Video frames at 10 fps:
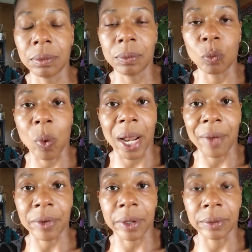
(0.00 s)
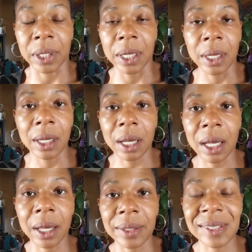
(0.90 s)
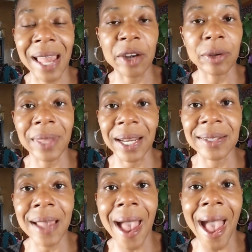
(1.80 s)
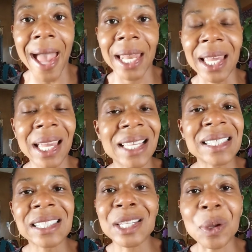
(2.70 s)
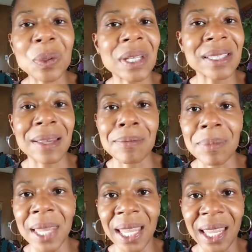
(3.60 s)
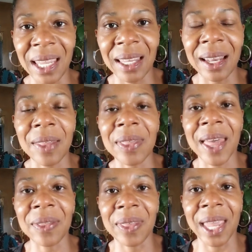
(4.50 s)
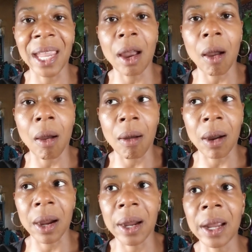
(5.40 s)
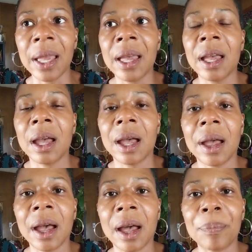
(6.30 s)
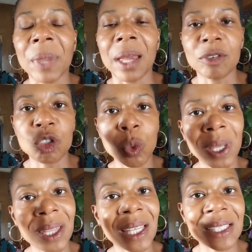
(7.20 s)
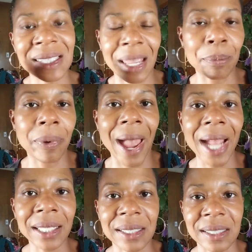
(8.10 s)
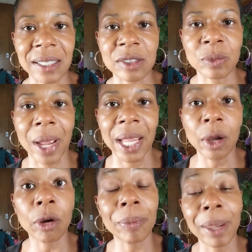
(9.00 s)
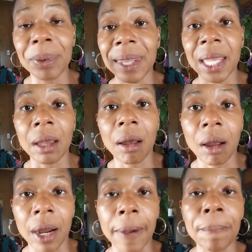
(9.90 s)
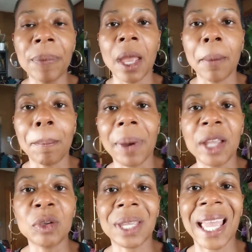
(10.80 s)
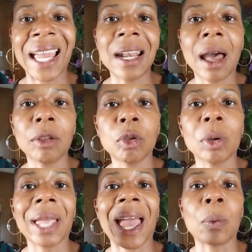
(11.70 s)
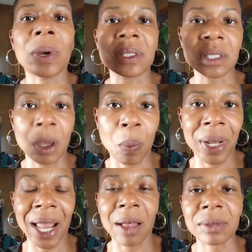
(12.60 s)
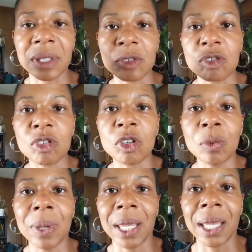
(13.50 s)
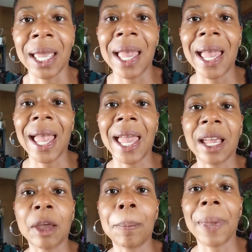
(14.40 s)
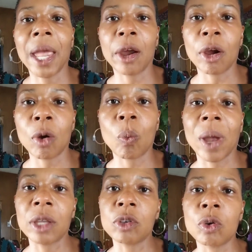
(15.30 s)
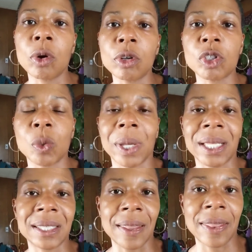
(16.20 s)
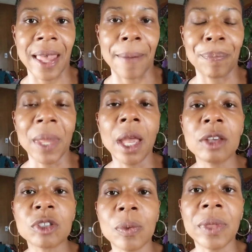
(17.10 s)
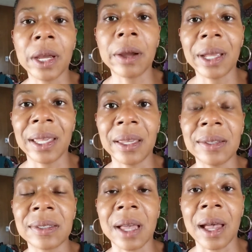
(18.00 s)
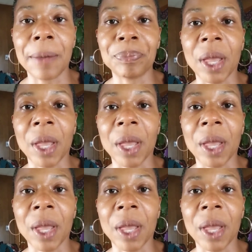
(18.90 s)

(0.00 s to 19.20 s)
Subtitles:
whatever standard that it's at, still doesn't mean that they are doing these same practices, right? Or maybe they are. But you cannot look at what someone else is doing and compare what you're doing to them. So there is a